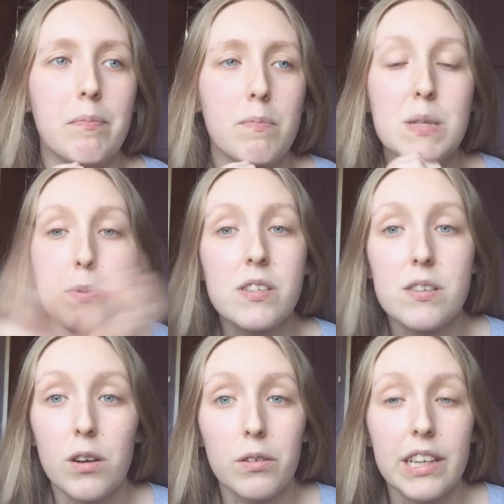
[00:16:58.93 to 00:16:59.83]
This book's
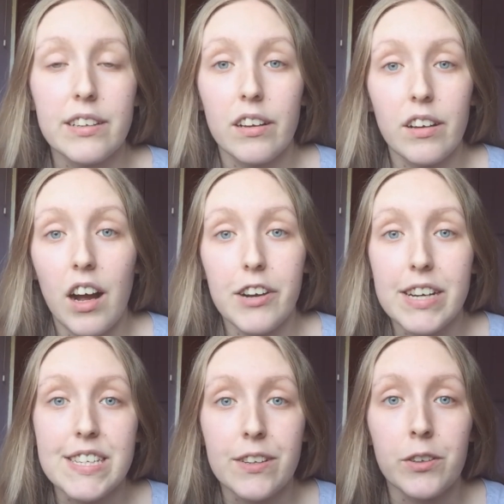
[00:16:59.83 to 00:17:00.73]
got a really high
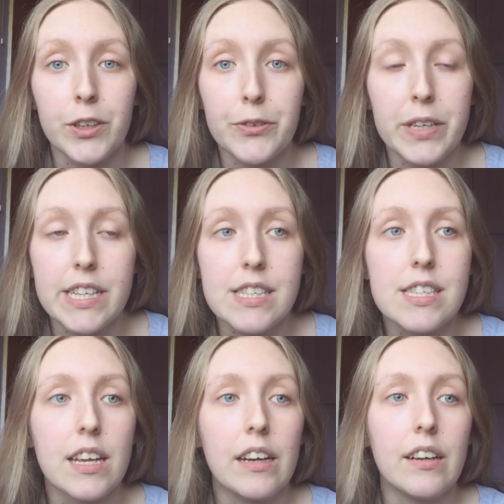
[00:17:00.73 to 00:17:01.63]
rating on
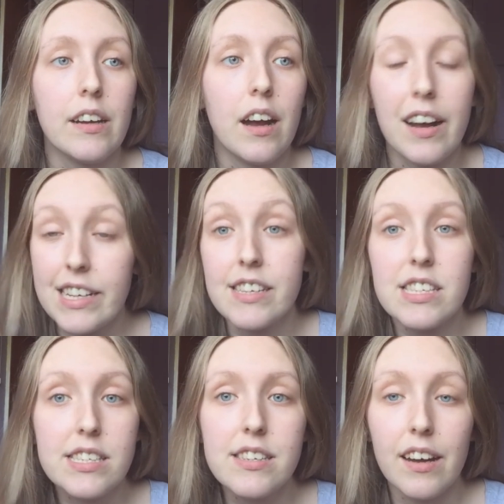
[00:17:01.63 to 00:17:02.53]
Goodreads. I
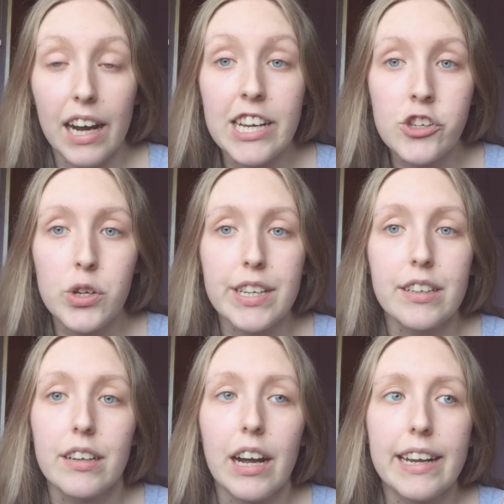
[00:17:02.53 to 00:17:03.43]
enjoyed
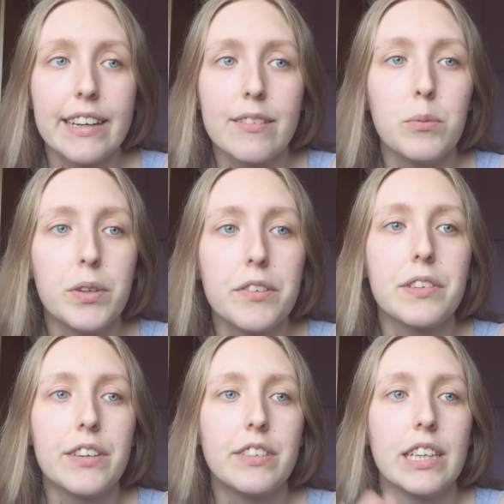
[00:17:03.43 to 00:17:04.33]
it. I would
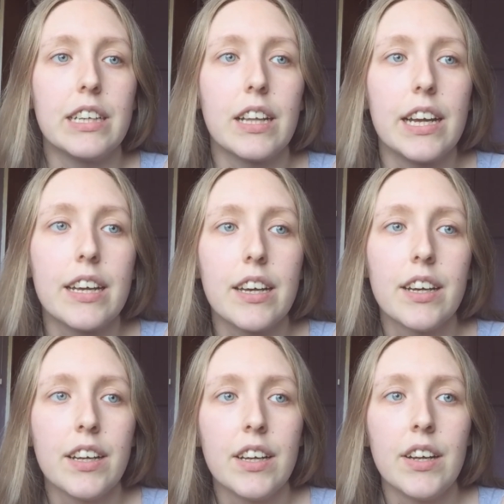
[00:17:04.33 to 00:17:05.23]
given it
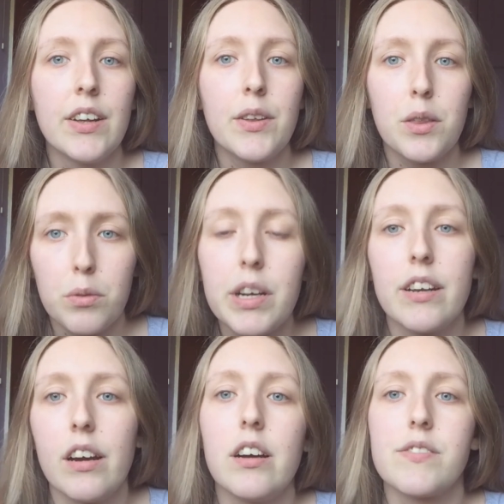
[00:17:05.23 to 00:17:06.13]

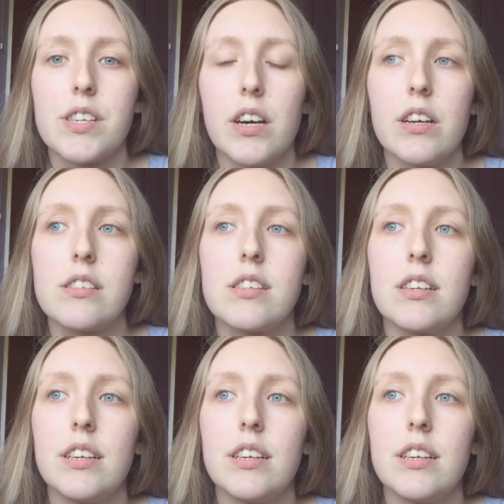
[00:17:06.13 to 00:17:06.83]
3.5 stars.